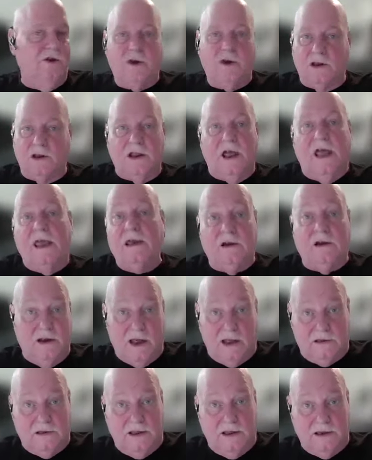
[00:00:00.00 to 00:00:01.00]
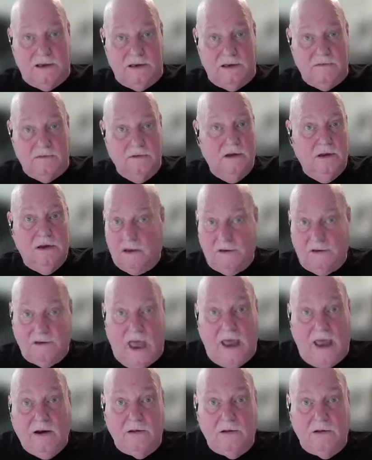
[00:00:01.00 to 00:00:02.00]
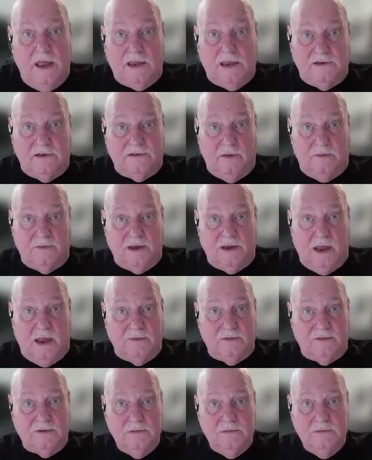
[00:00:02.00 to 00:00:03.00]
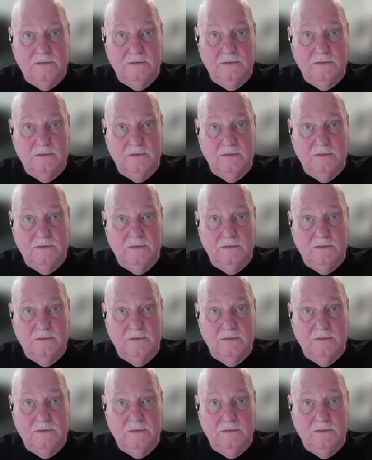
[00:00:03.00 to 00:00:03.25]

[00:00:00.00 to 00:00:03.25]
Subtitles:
and you can like it or not like it, because I don't like it sometimes,